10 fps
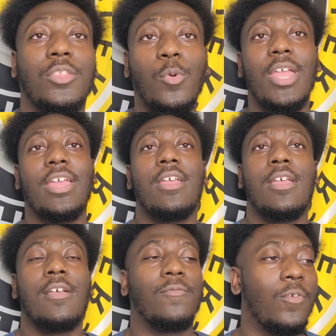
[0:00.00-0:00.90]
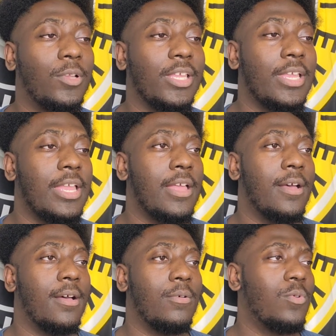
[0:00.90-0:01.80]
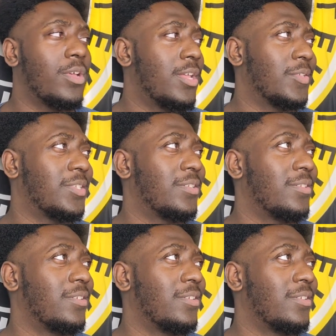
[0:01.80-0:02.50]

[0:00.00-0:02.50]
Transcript: a threat fully. Who else?